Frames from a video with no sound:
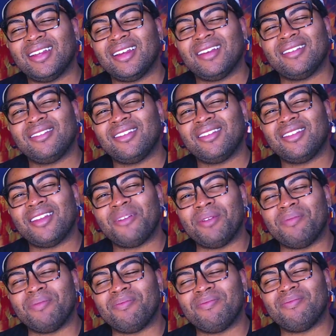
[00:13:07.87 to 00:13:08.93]
don't know that we
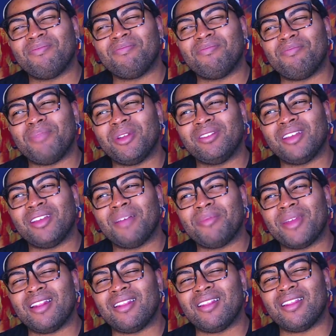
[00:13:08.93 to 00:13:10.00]
built up
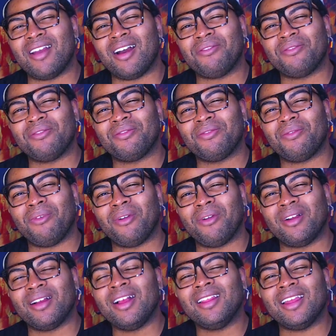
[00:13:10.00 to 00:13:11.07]
enough for it.
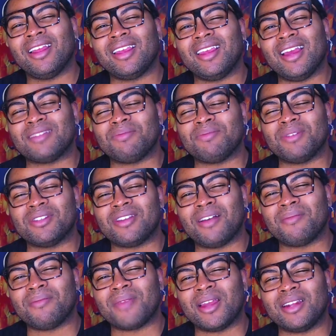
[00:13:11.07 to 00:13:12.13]
Like, yes, we saw
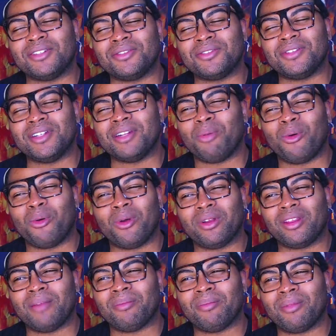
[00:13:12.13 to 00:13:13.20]
him getting treated
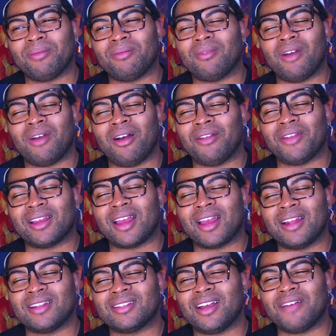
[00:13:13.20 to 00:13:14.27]
poorly and all that kind
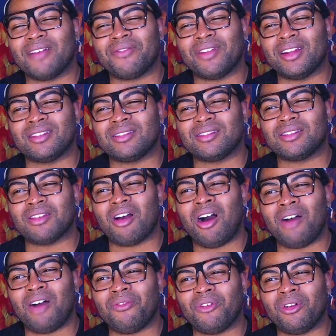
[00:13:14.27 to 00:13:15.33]
of stuff, and it's
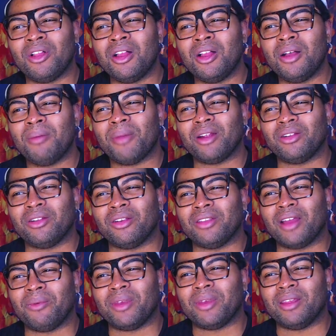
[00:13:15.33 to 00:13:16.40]
awful. I don't know
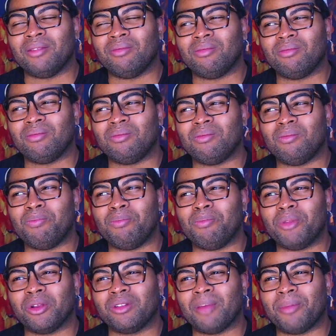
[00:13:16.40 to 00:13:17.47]
that we
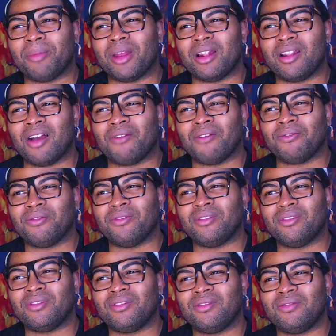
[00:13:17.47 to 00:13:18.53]
built up enough
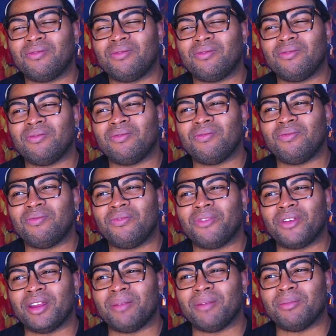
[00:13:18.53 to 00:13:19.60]
for
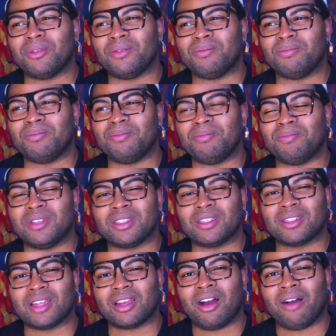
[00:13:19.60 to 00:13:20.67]
him to just,
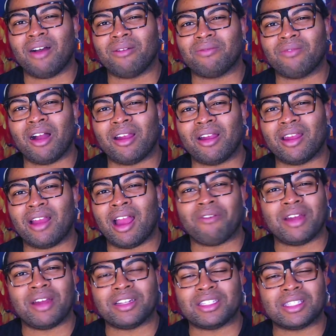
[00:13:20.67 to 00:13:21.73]
like,
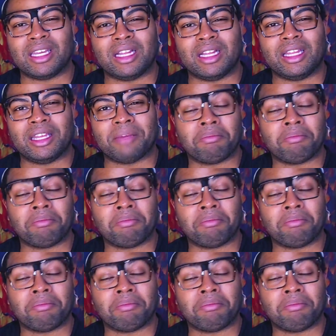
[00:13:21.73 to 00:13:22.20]
outright just kill him.